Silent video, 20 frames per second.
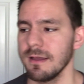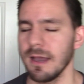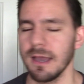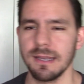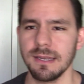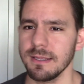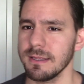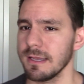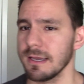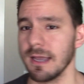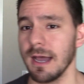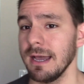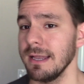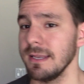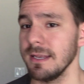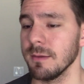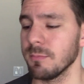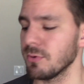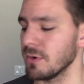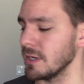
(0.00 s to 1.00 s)
I need
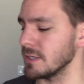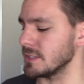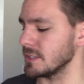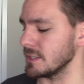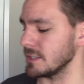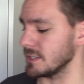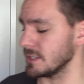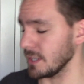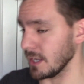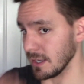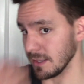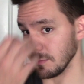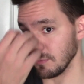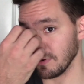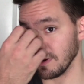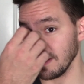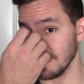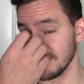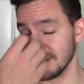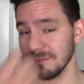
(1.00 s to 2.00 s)
a pronunciation guide to
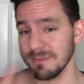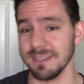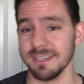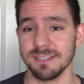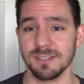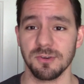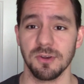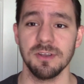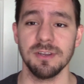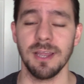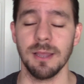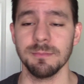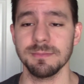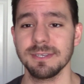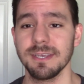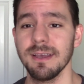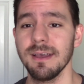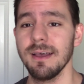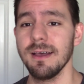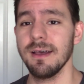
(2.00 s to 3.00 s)
pronounce some of these screen
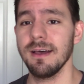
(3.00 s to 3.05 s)
names.